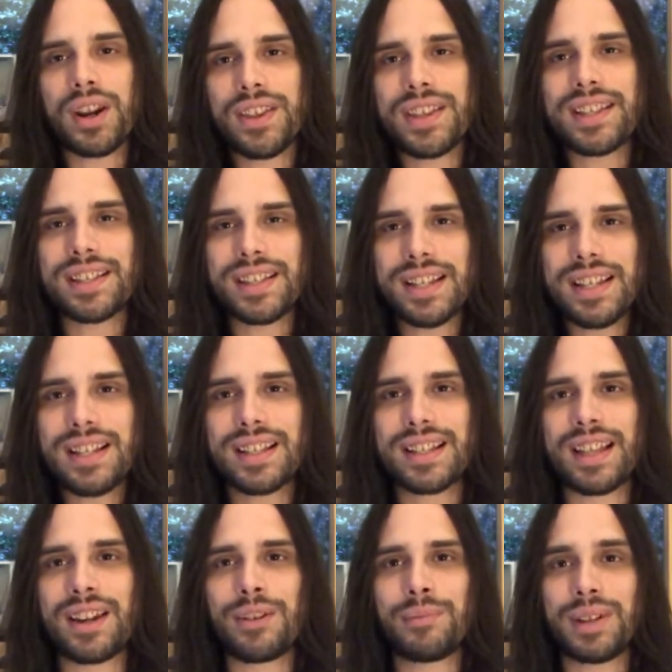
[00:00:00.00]
are the seeds
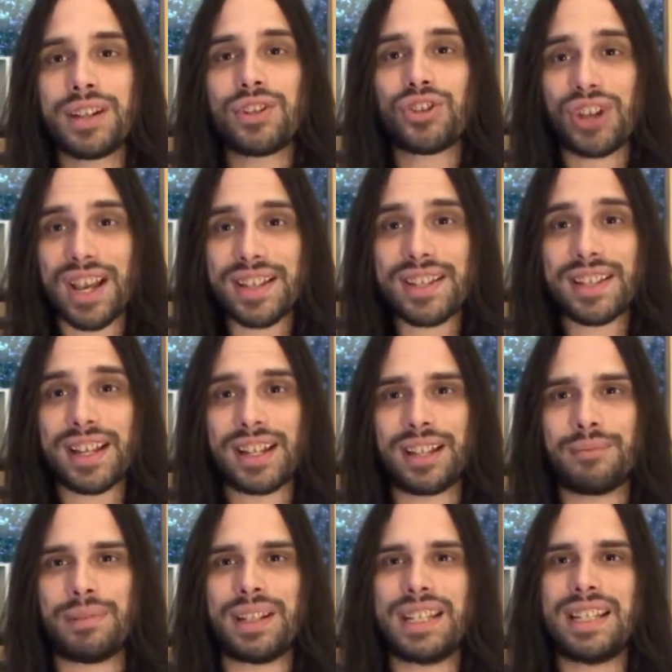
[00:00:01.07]
that are being
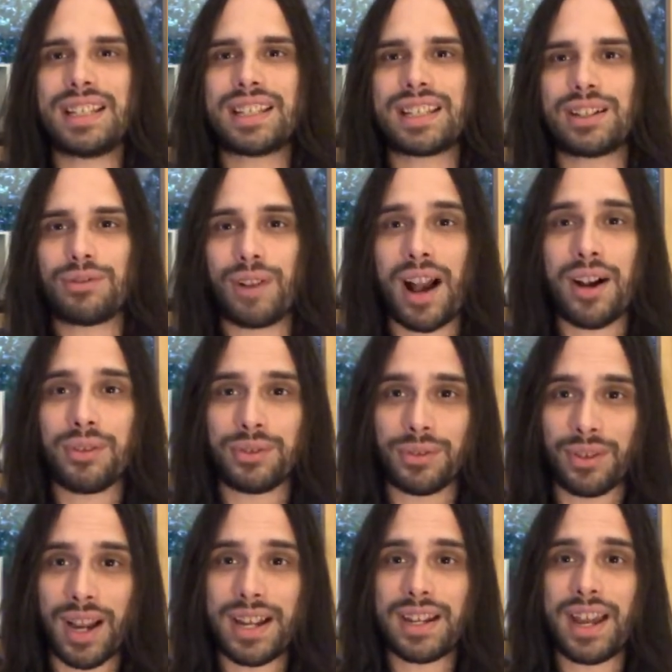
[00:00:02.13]
gestated beneath the ground
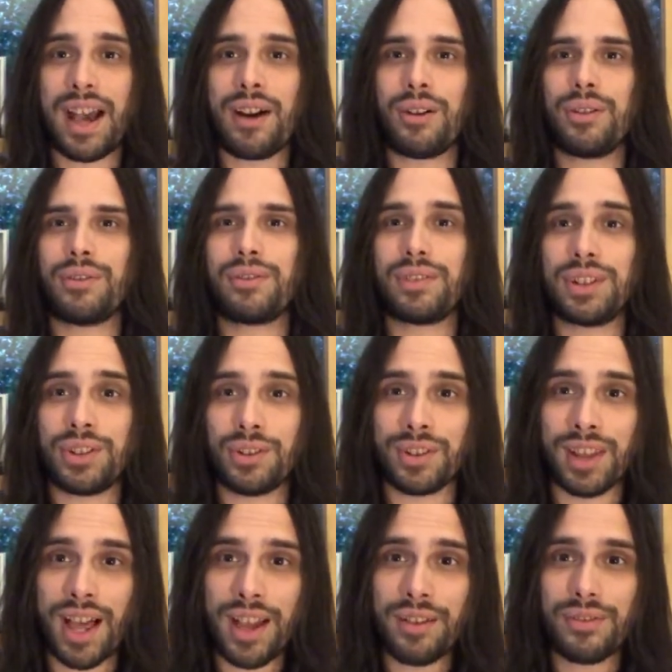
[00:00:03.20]
right now in your
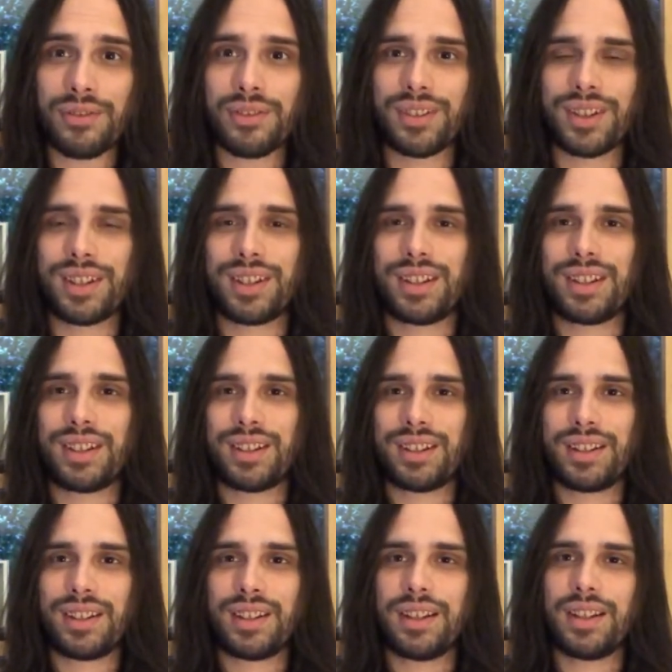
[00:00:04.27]
life?
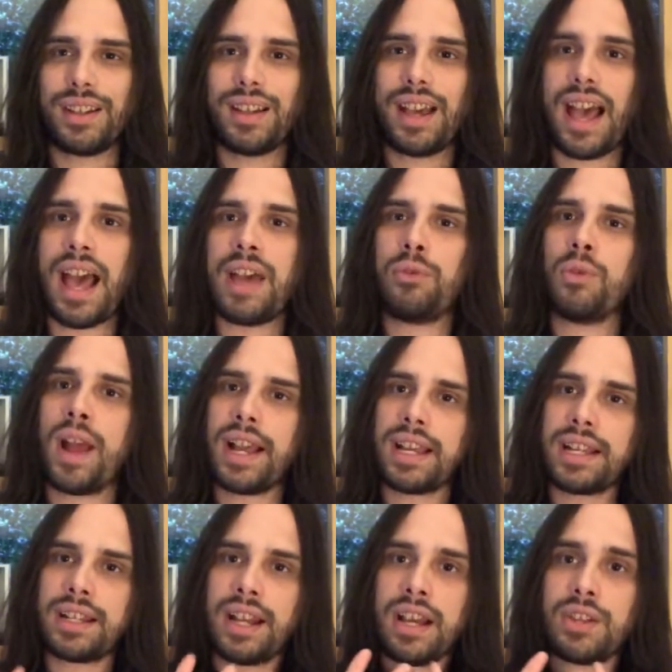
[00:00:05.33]
And
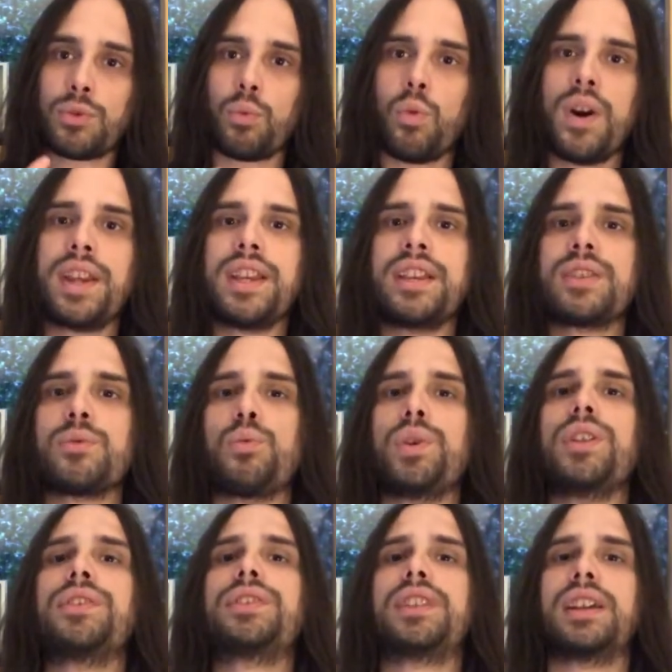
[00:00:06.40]
recognize what is
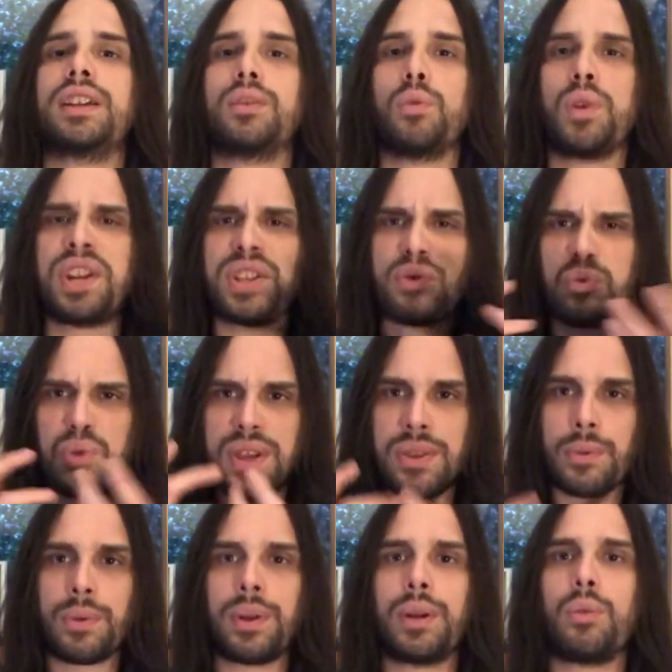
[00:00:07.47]
wilting, what is
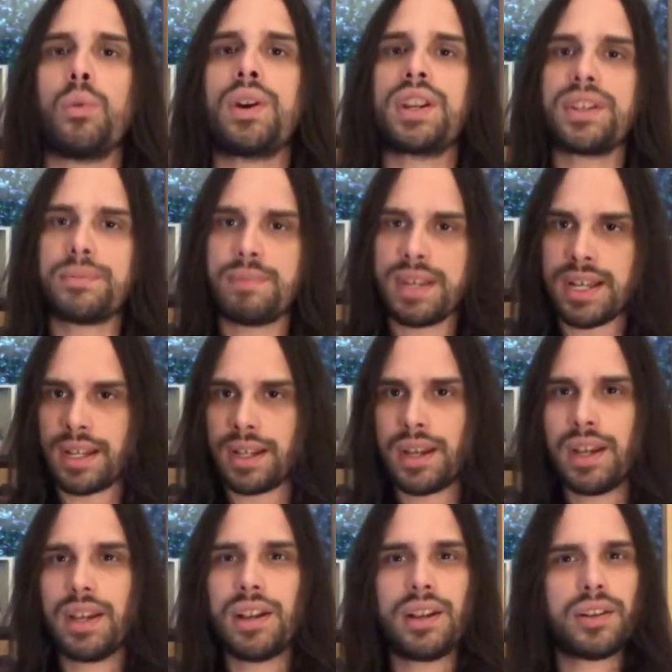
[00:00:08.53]
withering, what is being,
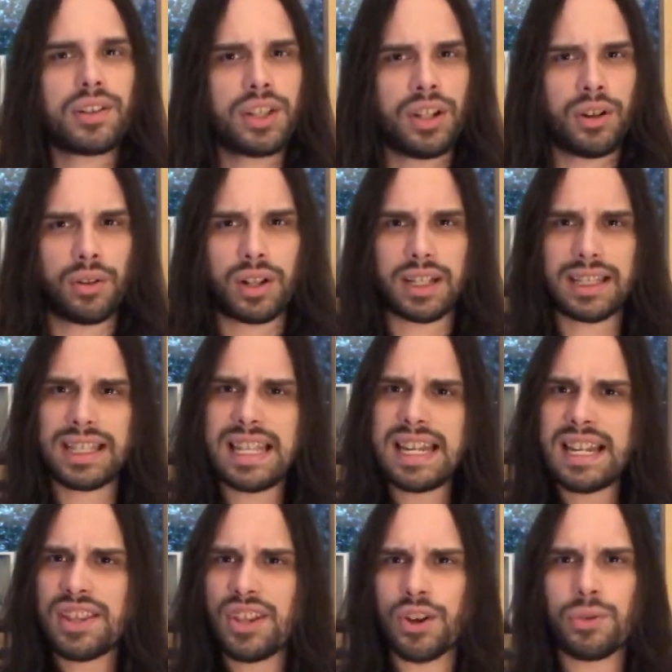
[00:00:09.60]

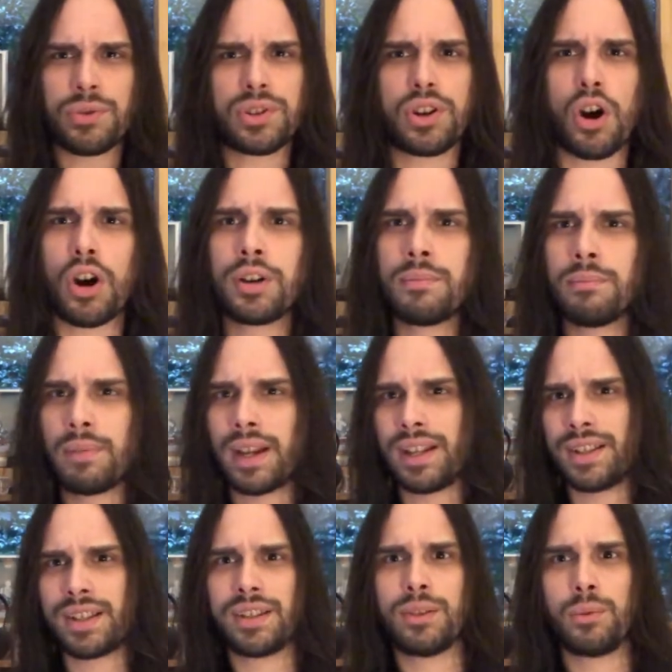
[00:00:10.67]
clean those garden
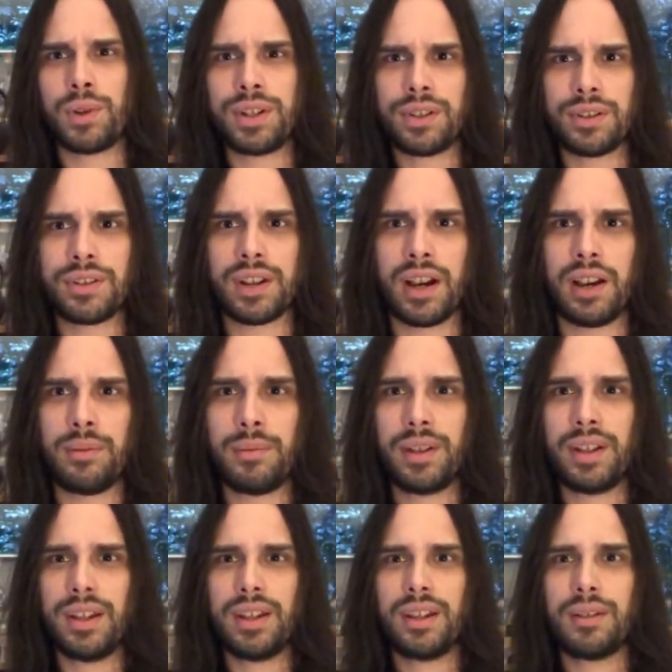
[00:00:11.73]
beds in the wintertime.
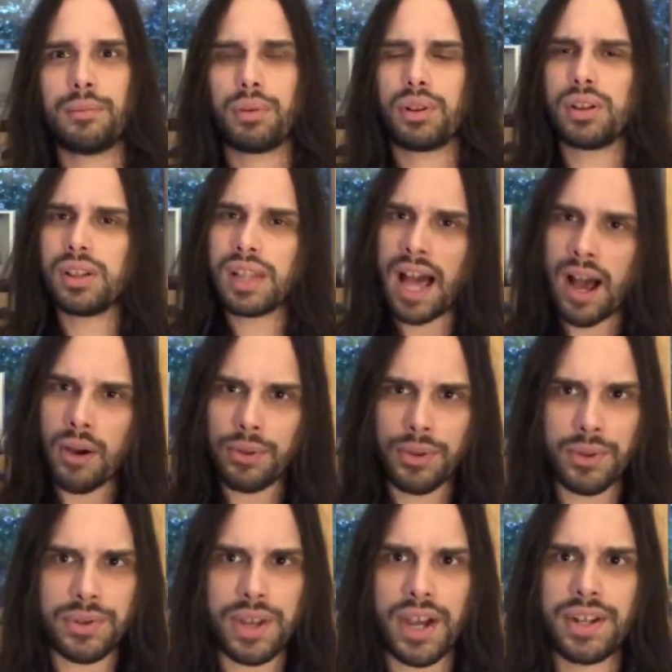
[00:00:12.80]
Pull out
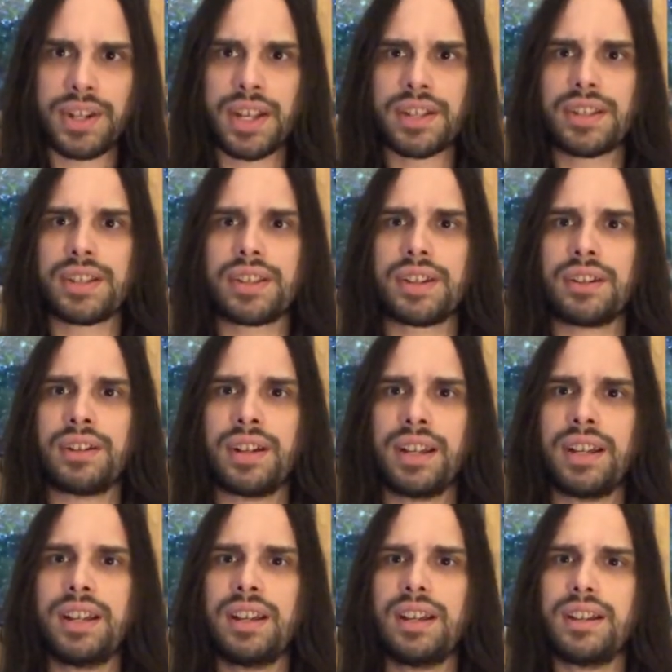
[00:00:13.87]
those unnecessary,